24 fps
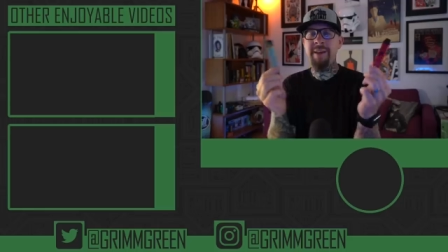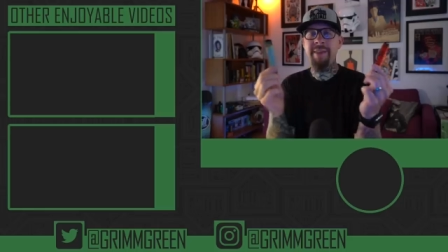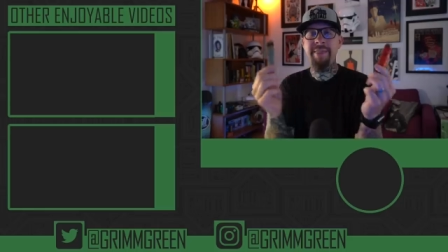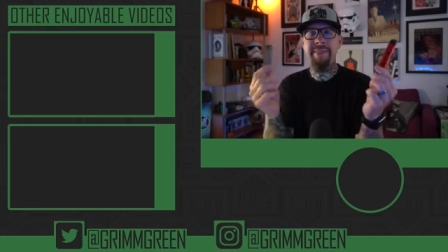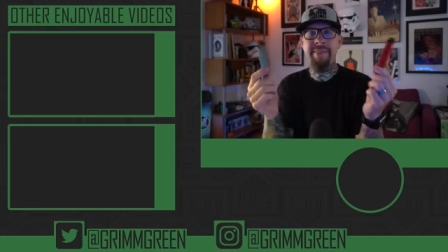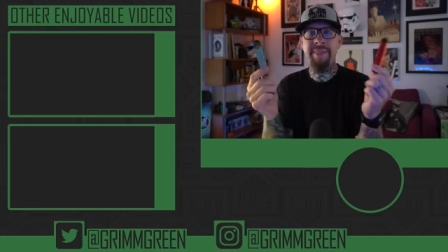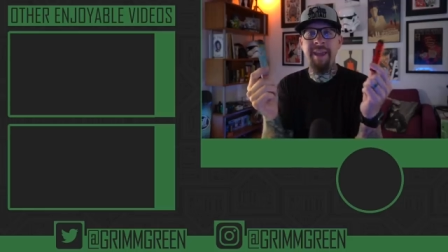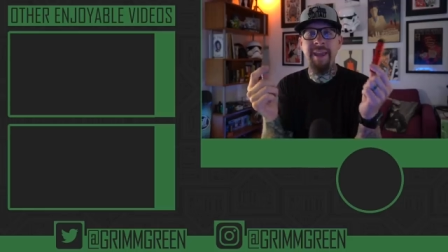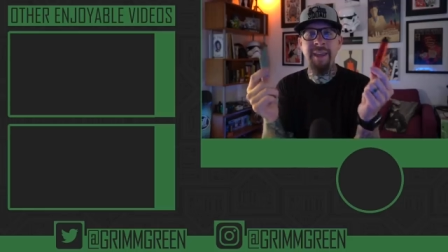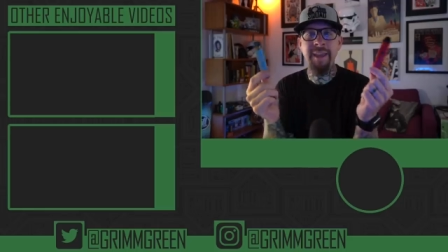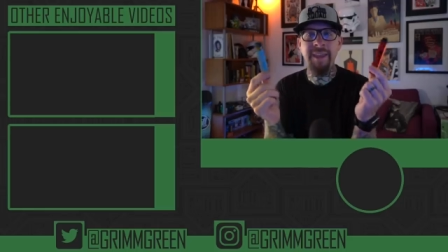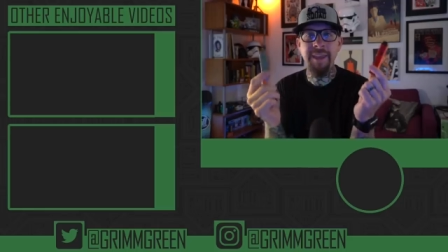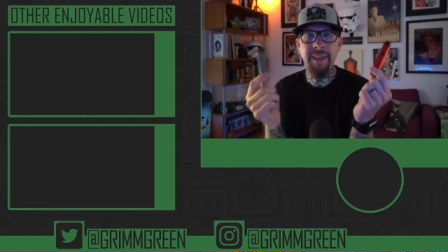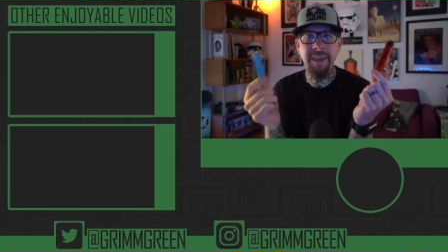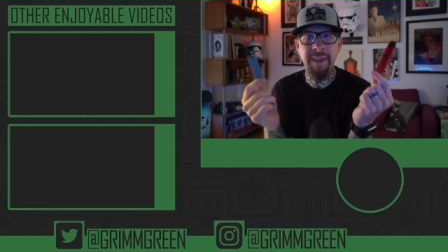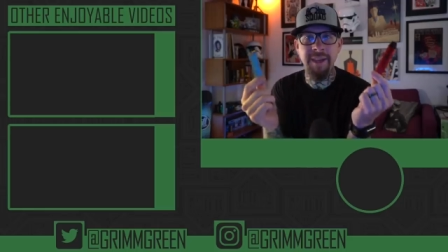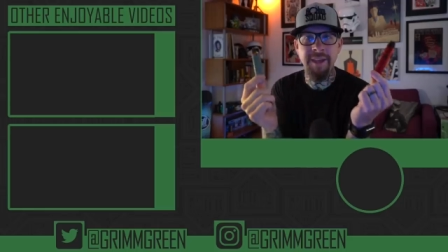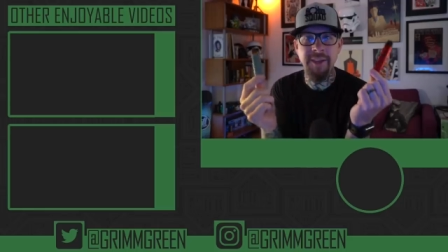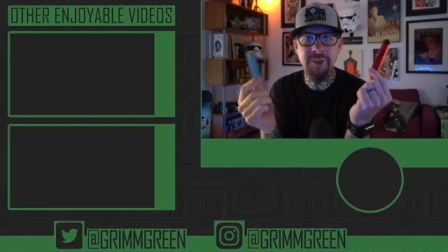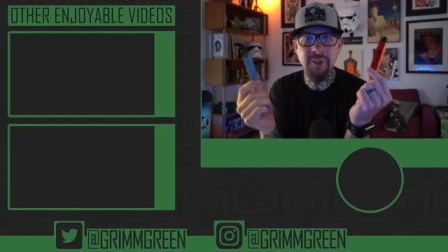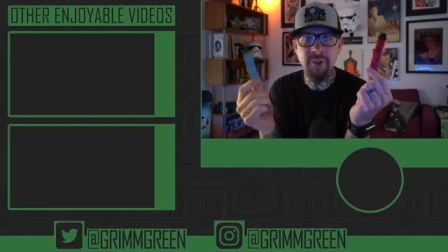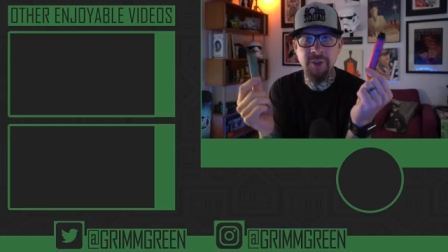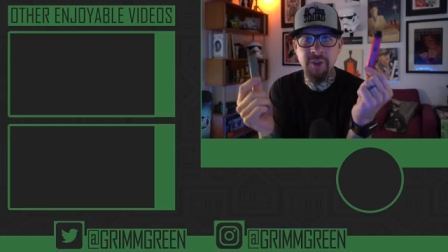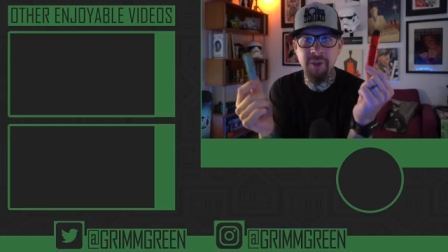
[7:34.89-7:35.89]
Thank
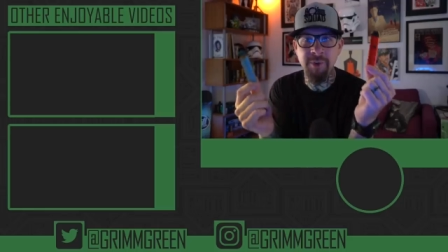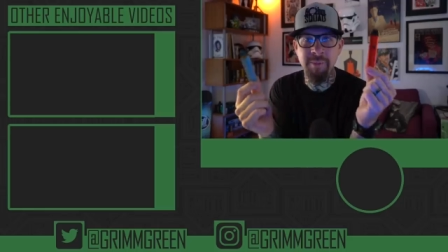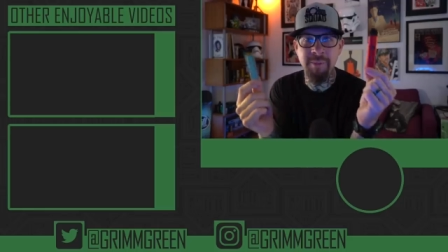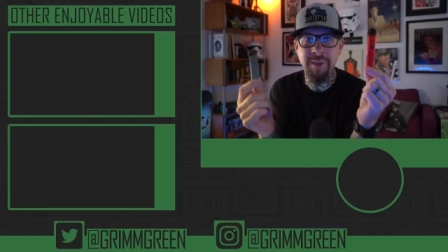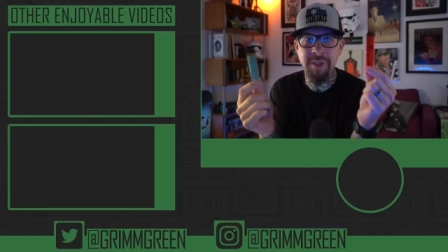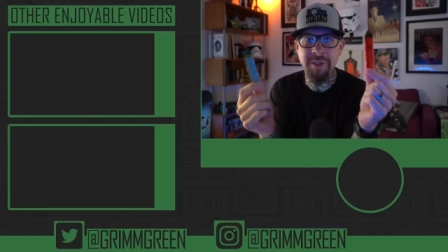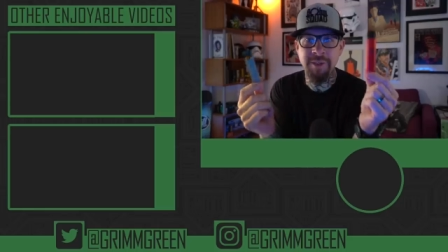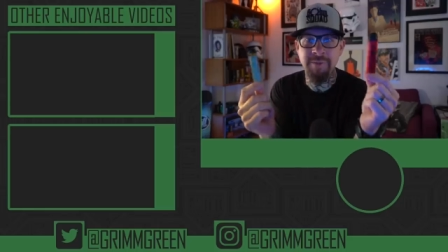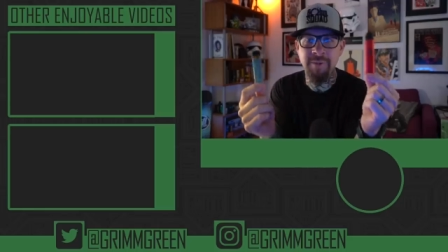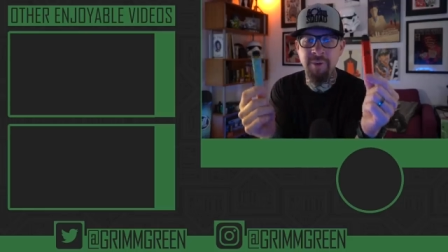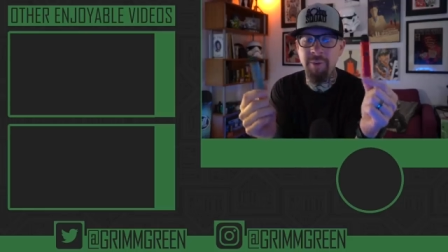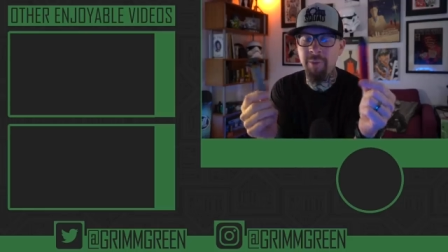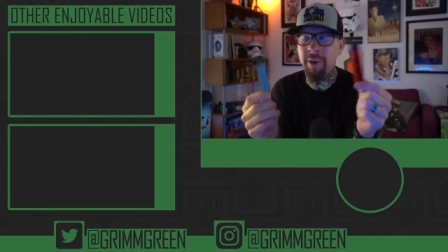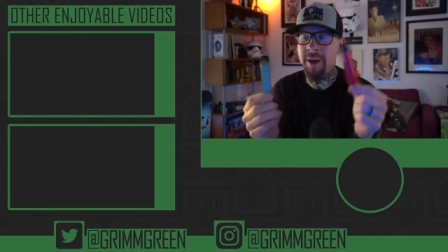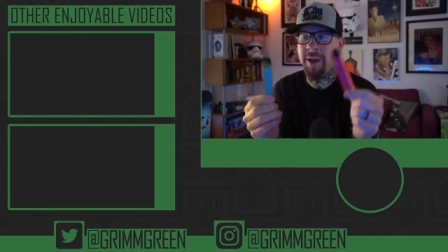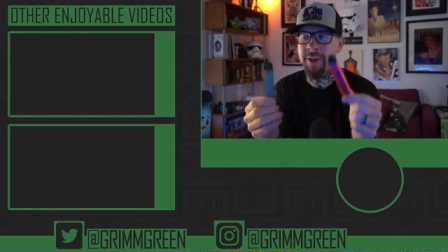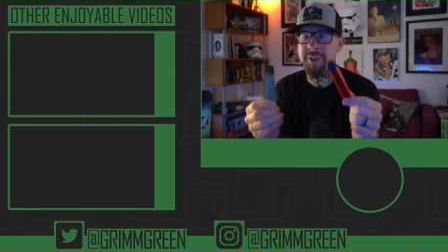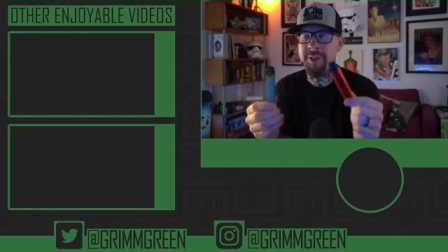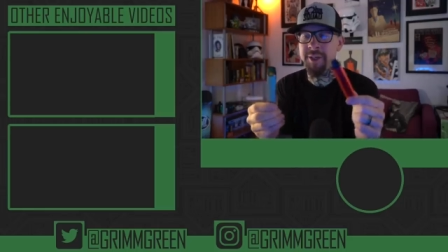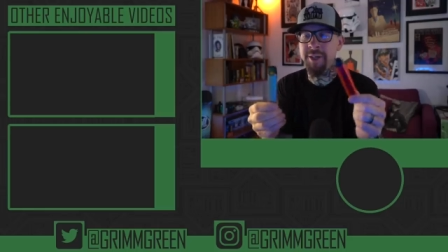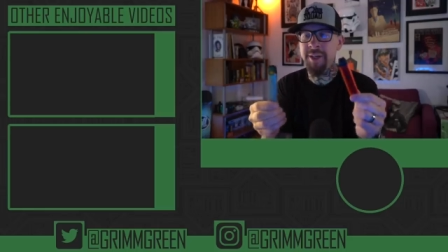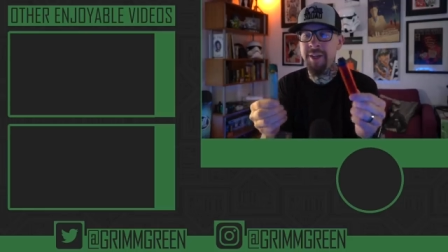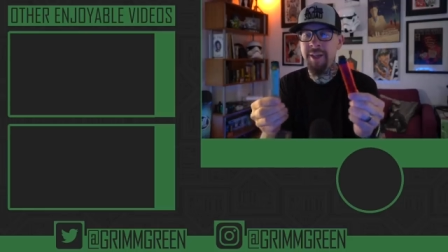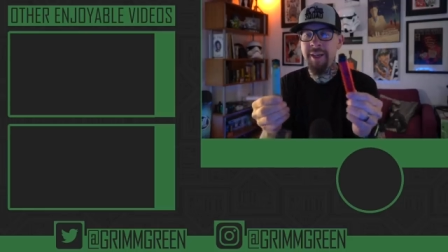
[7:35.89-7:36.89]
you so much for
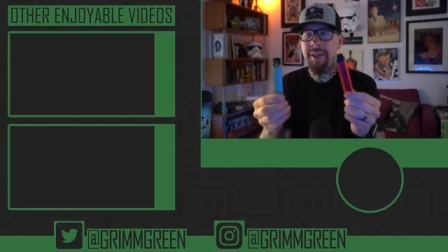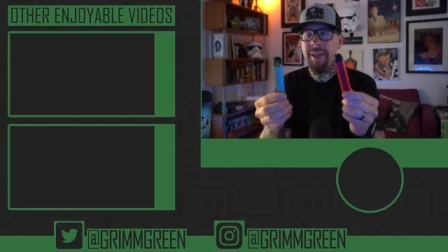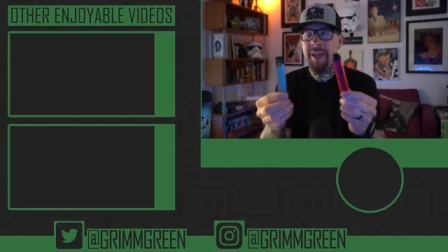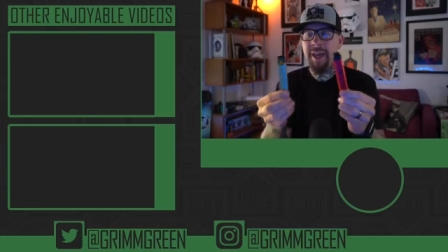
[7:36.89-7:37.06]
watching,